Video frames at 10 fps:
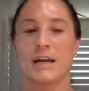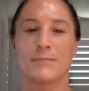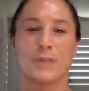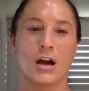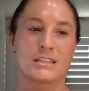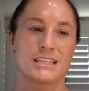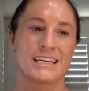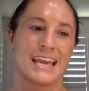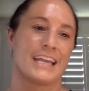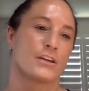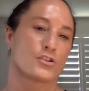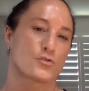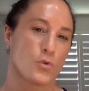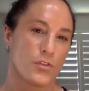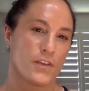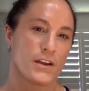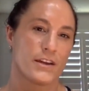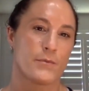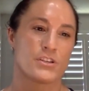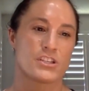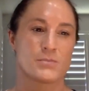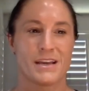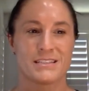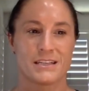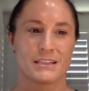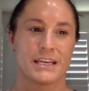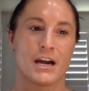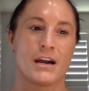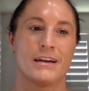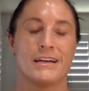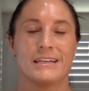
It blocks the gate control theory, which is basically our